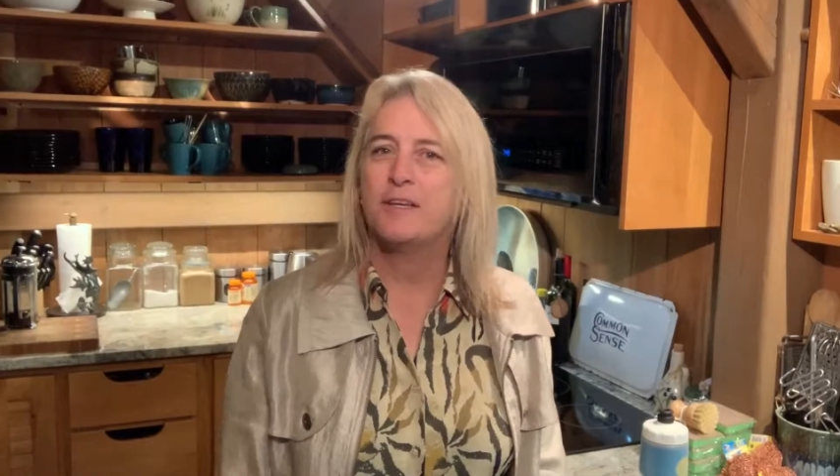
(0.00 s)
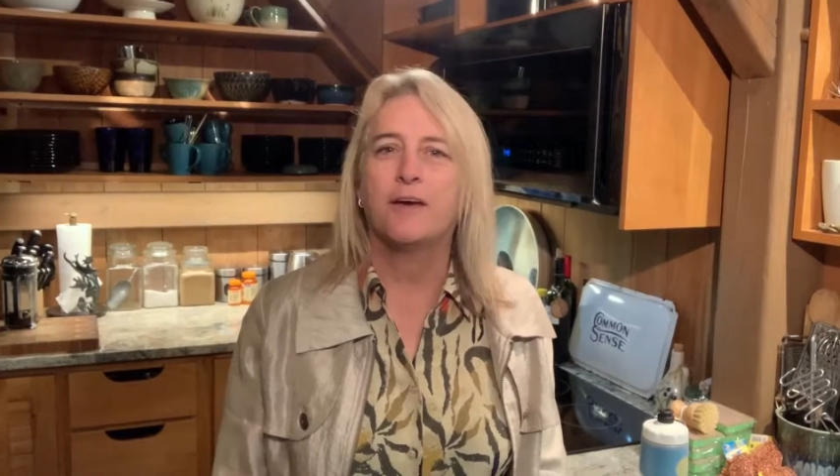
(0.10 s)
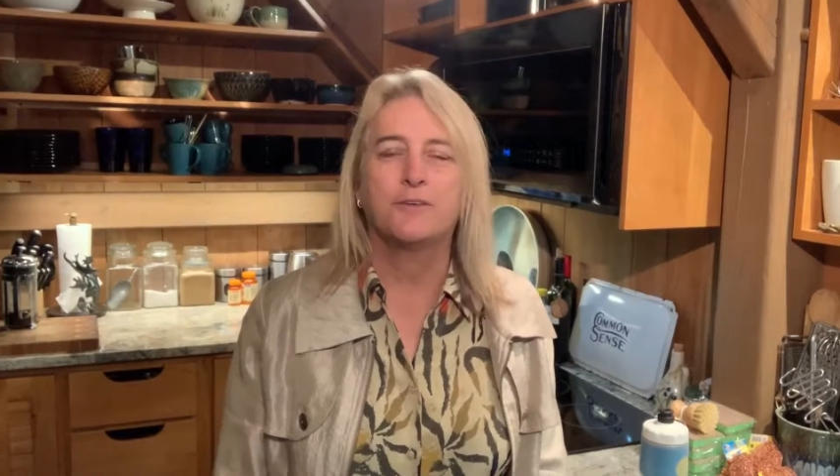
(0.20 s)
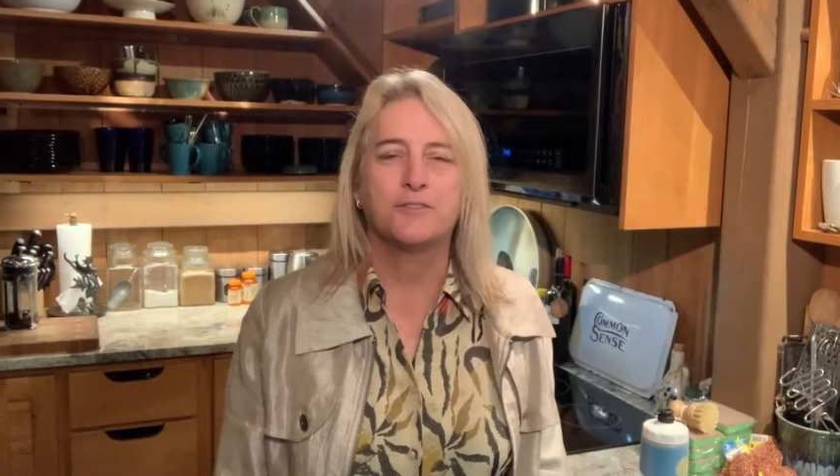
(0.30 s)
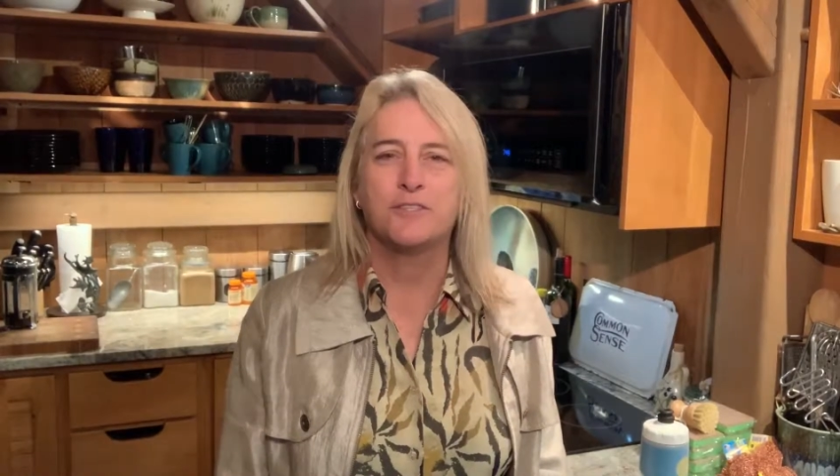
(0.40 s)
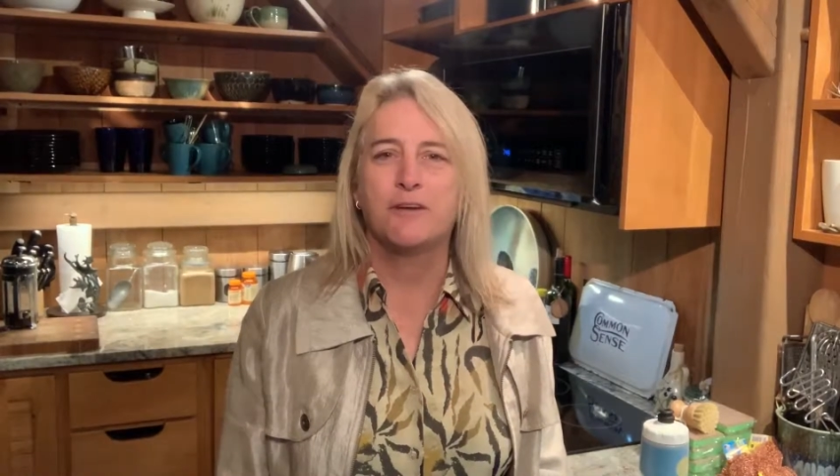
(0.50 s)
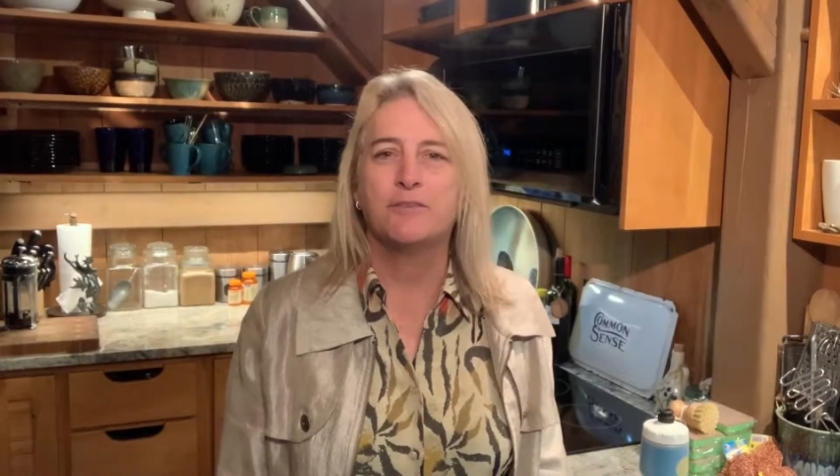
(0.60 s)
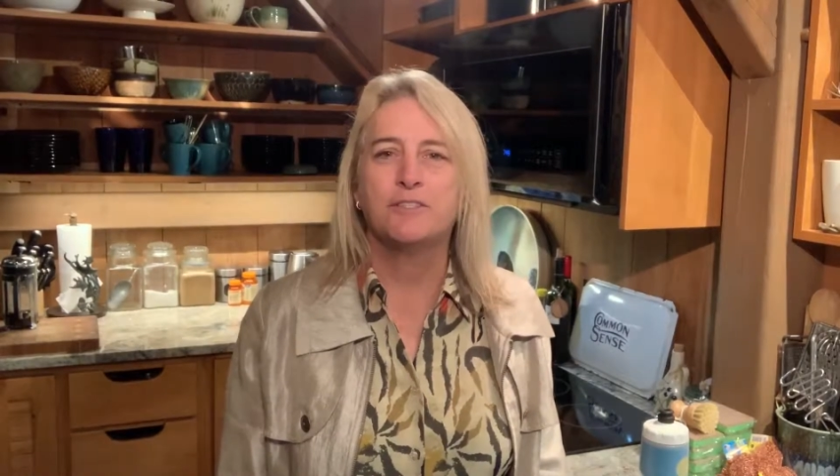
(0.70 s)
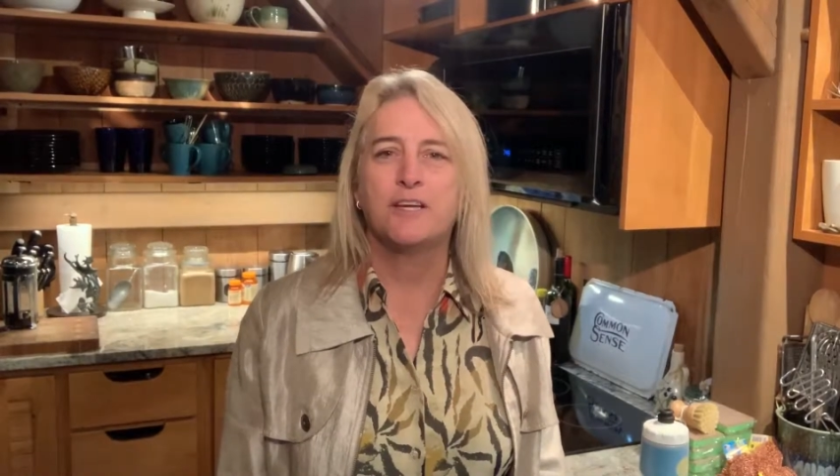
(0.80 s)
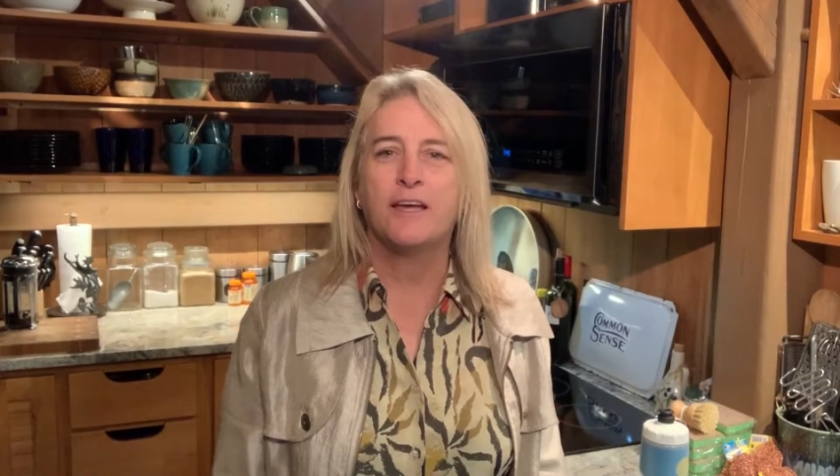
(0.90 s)
counters
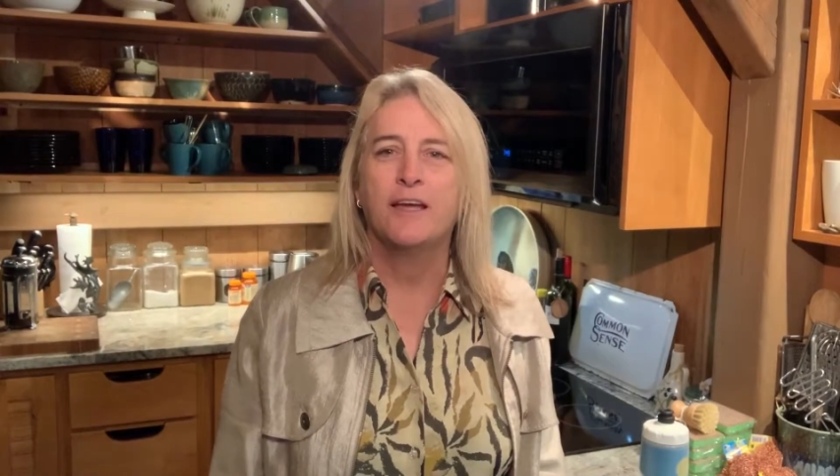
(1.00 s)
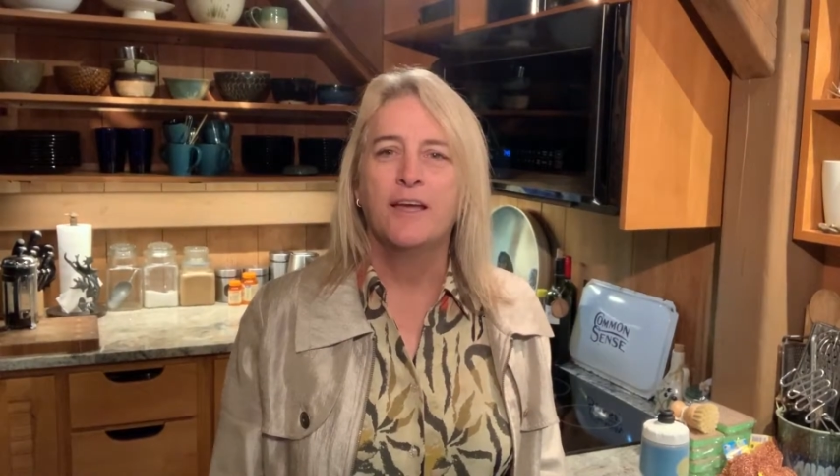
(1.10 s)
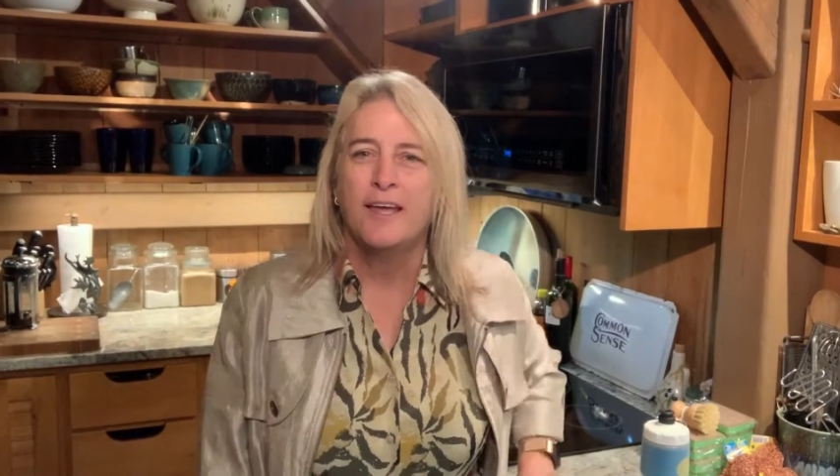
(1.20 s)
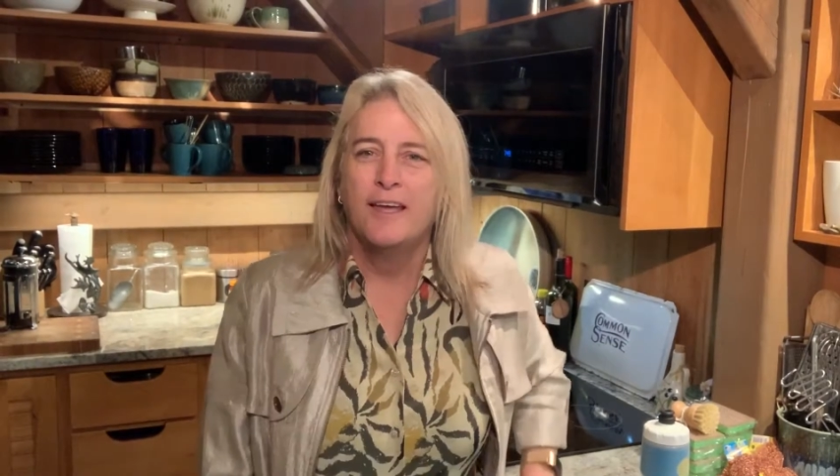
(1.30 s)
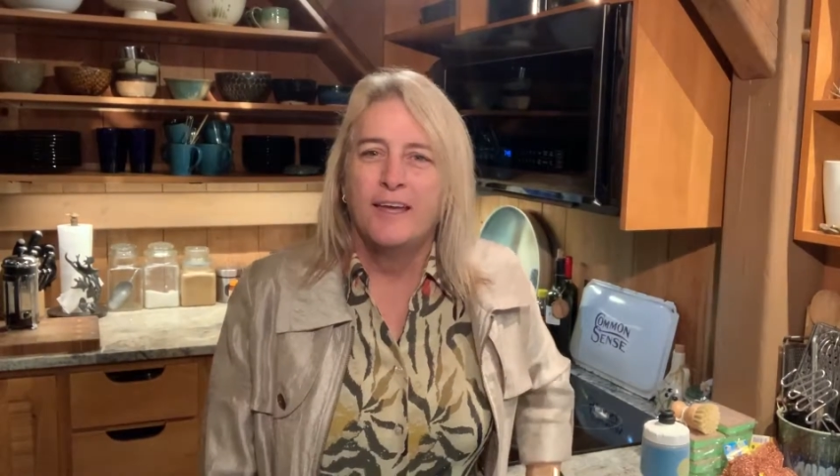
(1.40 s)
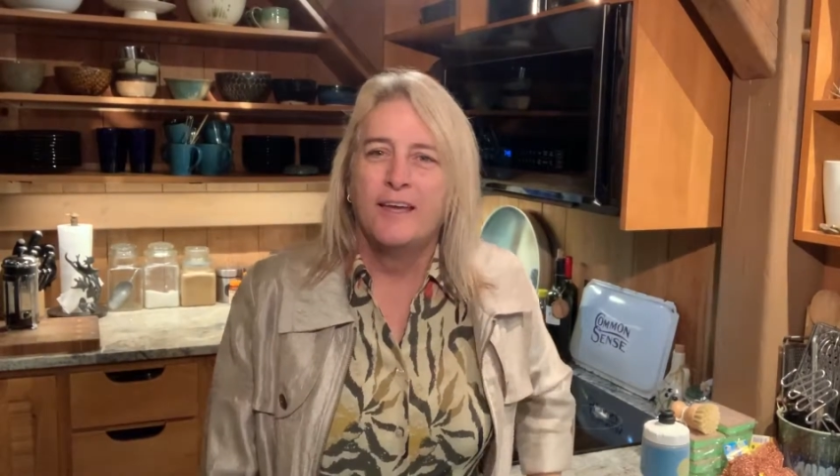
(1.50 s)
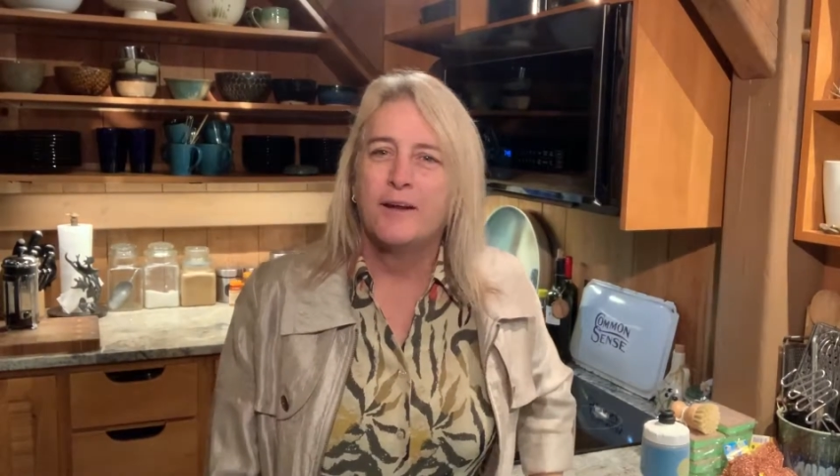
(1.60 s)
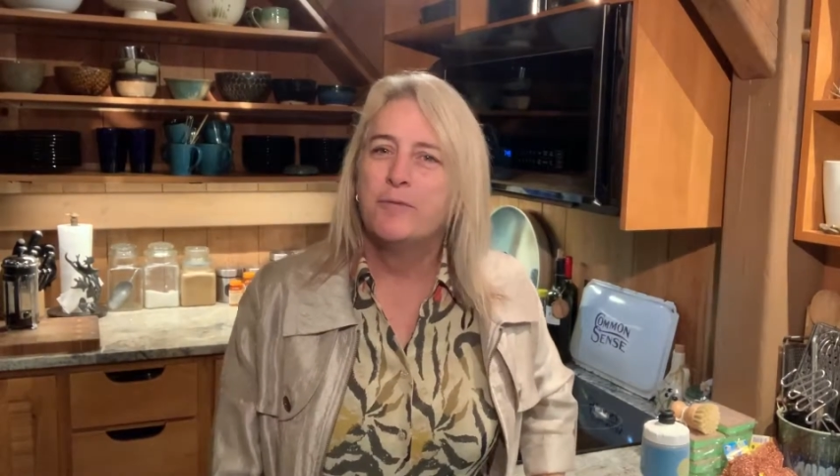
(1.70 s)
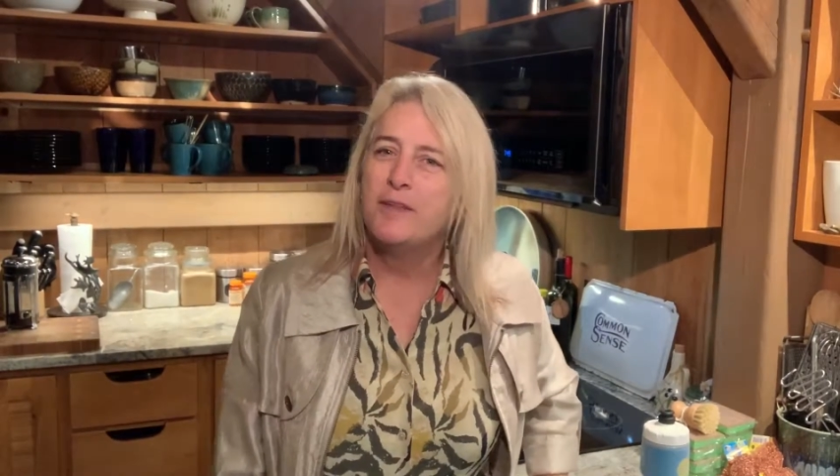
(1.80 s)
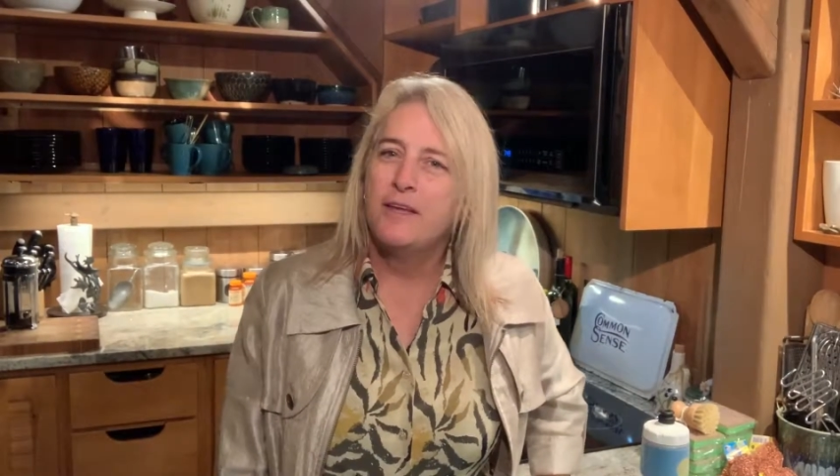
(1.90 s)
every day, and
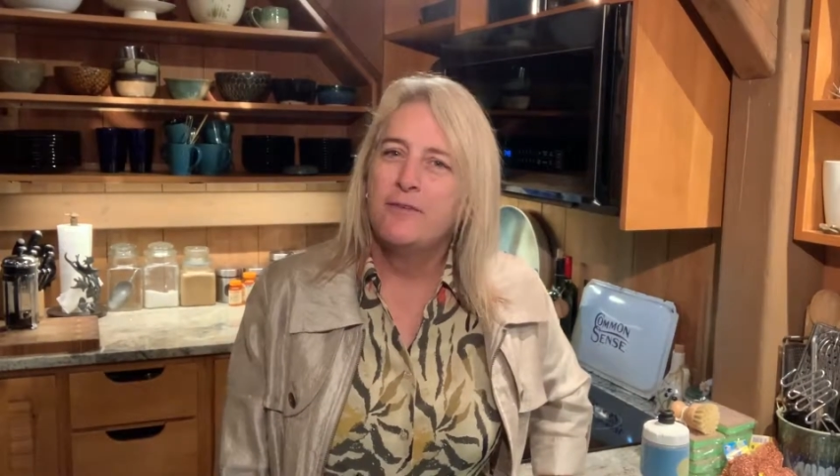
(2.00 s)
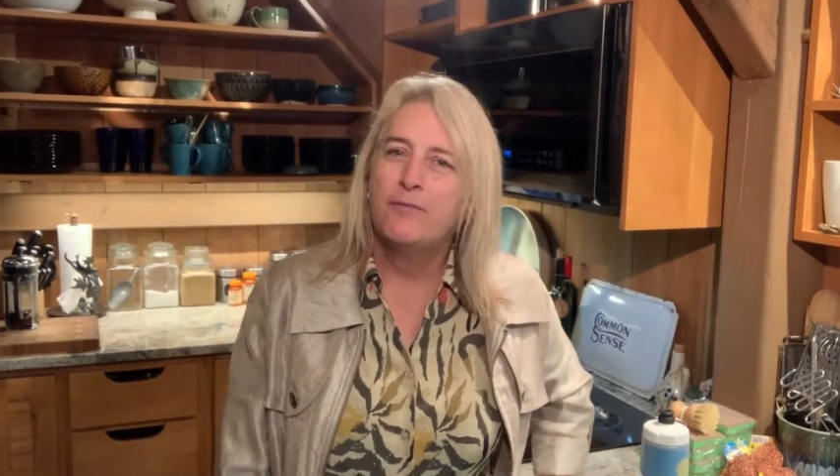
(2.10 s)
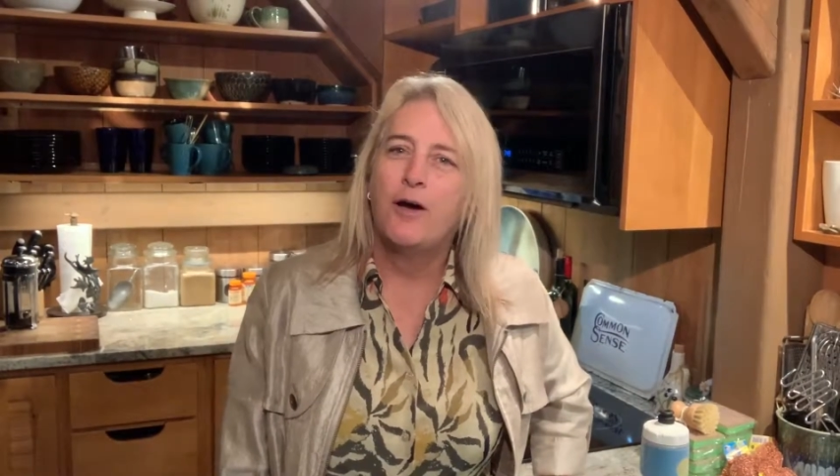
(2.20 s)
I really have